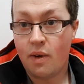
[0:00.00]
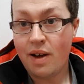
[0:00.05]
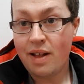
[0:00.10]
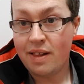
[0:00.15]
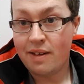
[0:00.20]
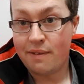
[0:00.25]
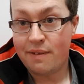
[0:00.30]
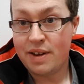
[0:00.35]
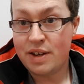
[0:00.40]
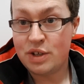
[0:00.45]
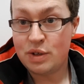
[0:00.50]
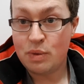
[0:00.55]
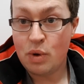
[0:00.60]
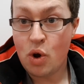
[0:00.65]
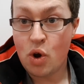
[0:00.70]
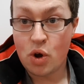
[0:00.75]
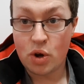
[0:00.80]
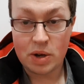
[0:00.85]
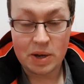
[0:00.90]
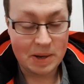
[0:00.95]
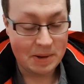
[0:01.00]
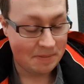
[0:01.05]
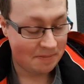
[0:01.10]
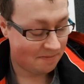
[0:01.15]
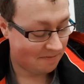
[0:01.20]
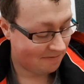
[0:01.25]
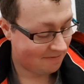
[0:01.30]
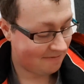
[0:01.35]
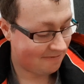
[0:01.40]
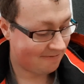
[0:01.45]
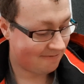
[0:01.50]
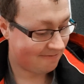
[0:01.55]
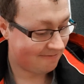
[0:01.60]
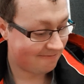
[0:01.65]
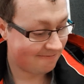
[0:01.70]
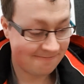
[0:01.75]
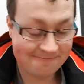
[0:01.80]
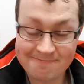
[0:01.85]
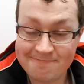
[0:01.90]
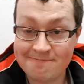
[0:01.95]
Well, I finished work.
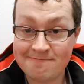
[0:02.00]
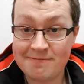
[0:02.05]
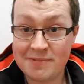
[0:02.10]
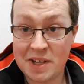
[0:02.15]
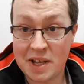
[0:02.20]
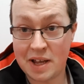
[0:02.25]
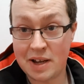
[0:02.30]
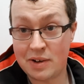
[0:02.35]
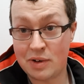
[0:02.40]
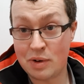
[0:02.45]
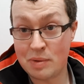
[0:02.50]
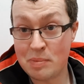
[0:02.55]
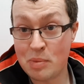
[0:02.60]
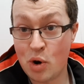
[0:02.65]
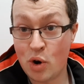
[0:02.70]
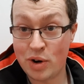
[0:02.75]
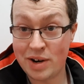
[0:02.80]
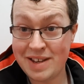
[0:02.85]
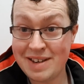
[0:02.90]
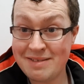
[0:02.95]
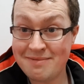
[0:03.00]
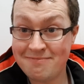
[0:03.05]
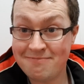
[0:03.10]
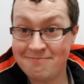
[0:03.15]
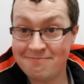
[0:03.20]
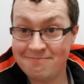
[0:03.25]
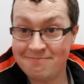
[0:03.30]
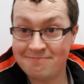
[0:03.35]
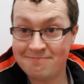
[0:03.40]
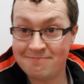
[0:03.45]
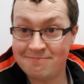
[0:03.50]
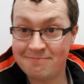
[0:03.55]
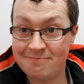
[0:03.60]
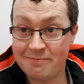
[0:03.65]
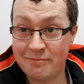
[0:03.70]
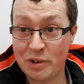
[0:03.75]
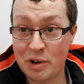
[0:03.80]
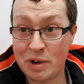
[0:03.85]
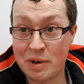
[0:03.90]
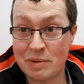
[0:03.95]
Good morning.
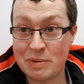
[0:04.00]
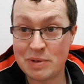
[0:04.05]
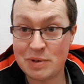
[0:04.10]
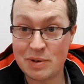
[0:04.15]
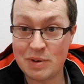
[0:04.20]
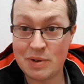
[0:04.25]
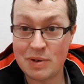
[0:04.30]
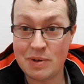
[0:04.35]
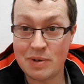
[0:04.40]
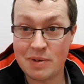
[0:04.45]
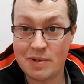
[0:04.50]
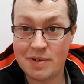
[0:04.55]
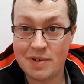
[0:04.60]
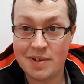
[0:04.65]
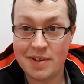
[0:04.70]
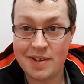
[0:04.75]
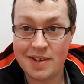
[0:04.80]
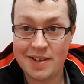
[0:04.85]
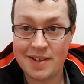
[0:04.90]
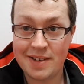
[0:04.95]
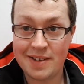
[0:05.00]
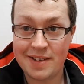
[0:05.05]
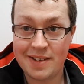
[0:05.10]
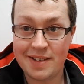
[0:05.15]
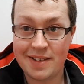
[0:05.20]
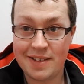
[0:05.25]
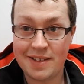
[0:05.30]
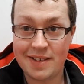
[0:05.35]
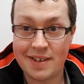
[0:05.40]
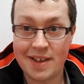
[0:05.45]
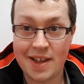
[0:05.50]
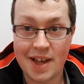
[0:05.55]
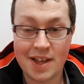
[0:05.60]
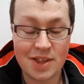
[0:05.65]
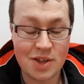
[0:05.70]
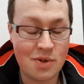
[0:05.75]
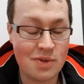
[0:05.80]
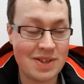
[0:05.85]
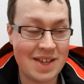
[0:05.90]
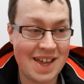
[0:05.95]
Welcome to a
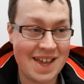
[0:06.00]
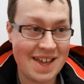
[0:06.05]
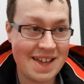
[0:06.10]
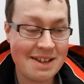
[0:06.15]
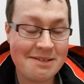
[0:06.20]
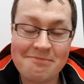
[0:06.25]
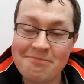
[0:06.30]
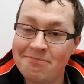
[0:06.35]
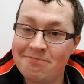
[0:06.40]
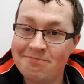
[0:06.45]
new day.